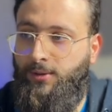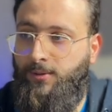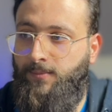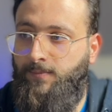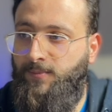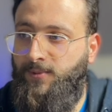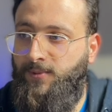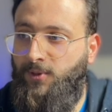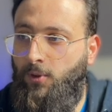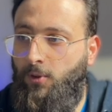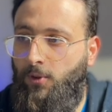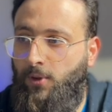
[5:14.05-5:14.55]

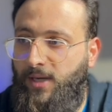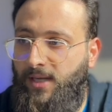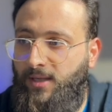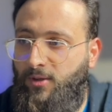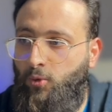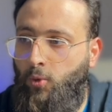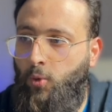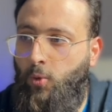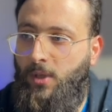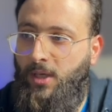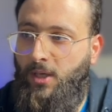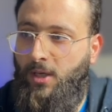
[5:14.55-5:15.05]
So
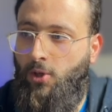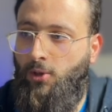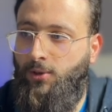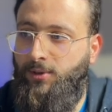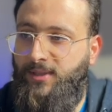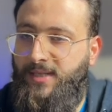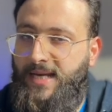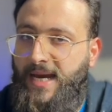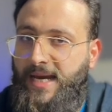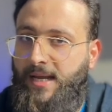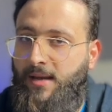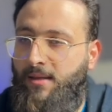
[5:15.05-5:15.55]
it will
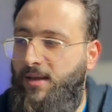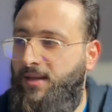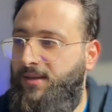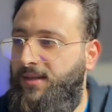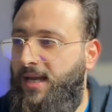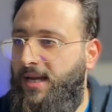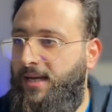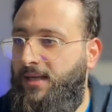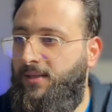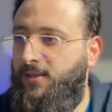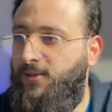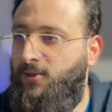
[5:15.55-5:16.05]
contain the
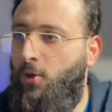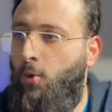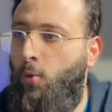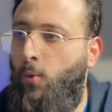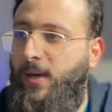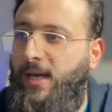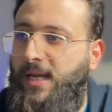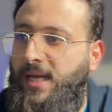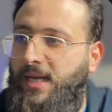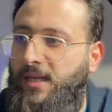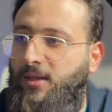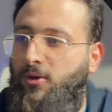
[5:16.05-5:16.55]
tenant. So we
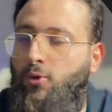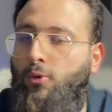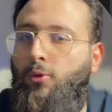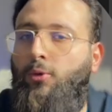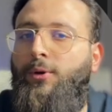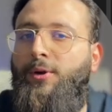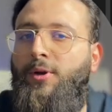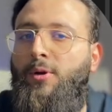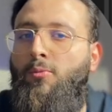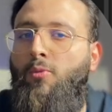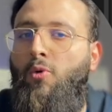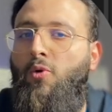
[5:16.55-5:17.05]
need to
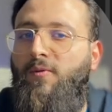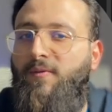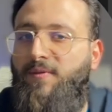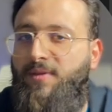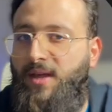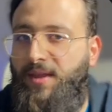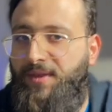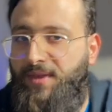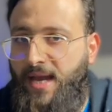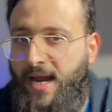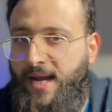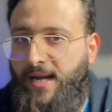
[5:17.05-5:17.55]
remove the
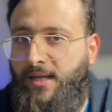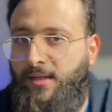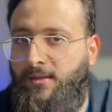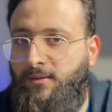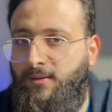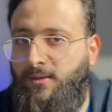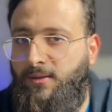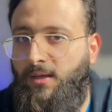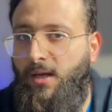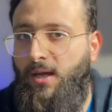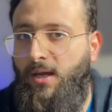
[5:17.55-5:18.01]
tenant